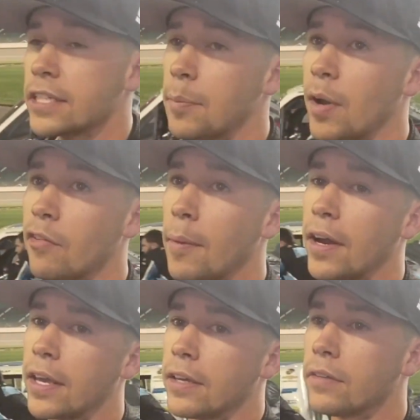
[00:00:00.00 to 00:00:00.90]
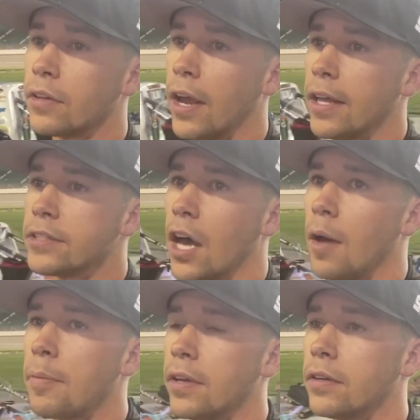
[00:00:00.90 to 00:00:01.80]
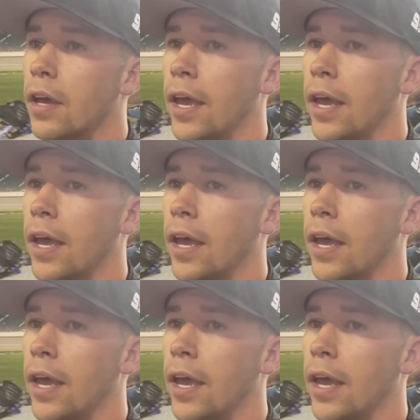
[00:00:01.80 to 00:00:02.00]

keeping everybody their heads up and